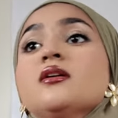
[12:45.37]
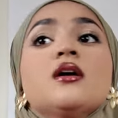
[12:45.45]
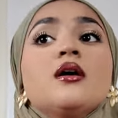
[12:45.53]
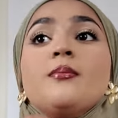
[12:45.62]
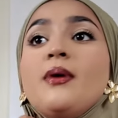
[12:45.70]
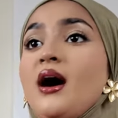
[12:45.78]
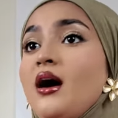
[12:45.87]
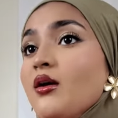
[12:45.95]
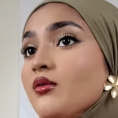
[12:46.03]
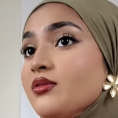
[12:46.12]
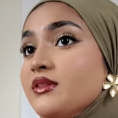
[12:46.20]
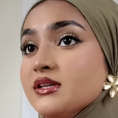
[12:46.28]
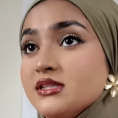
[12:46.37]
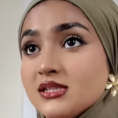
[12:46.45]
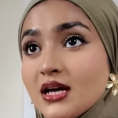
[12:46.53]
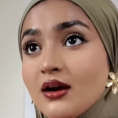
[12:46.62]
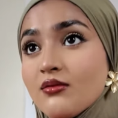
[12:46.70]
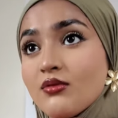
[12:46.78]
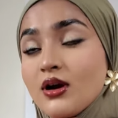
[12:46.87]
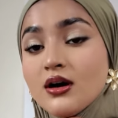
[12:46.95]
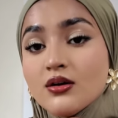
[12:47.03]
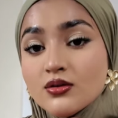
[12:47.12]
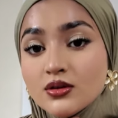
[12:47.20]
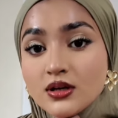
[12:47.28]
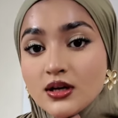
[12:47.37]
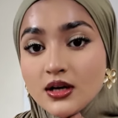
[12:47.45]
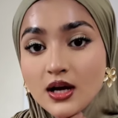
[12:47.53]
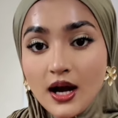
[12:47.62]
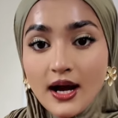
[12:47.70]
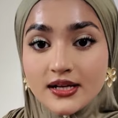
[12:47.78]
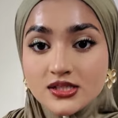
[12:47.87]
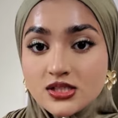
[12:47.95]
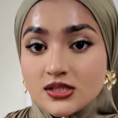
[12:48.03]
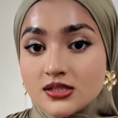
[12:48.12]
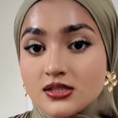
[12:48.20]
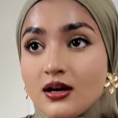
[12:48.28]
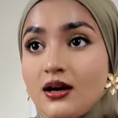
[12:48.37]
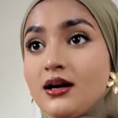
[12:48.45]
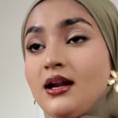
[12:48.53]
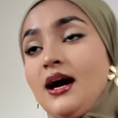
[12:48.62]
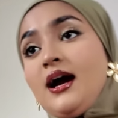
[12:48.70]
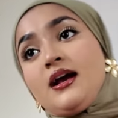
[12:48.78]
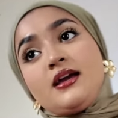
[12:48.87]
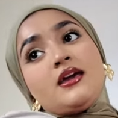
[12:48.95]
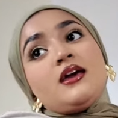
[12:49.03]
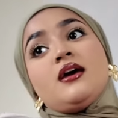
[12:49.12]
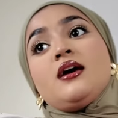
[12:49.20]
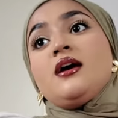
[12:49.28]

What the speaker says: about this time round. I just can't hack it.